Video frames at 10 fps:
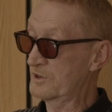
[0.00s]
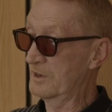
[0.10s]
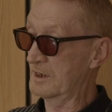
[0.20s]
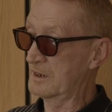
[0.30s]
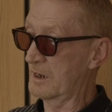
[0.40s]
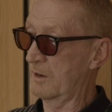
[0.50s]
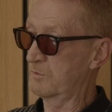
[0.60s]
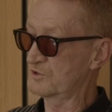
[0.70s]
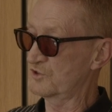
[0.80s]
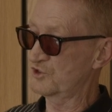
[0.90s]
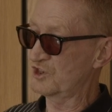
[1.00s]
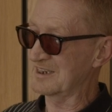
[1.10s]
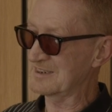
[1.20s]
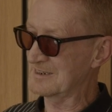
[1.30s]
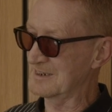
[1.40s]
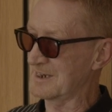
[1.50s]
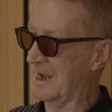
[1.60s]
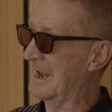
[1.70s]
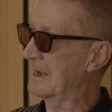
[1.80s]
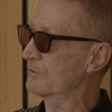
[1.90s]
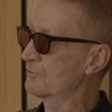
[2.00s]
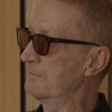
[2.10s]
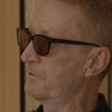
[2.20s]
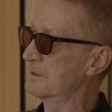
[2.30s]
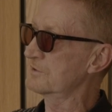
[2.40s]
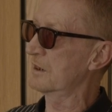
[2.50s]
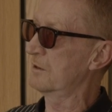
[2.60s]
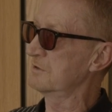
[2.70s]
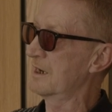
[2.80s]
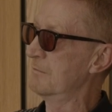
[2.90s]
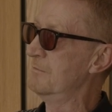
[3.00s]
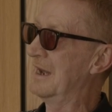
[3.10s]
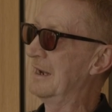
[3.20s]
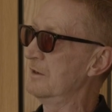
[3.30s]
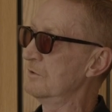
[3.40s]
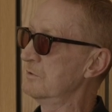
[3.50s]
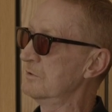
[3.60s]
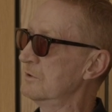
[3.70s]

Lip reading: of 13, I was just this angry, volatile young man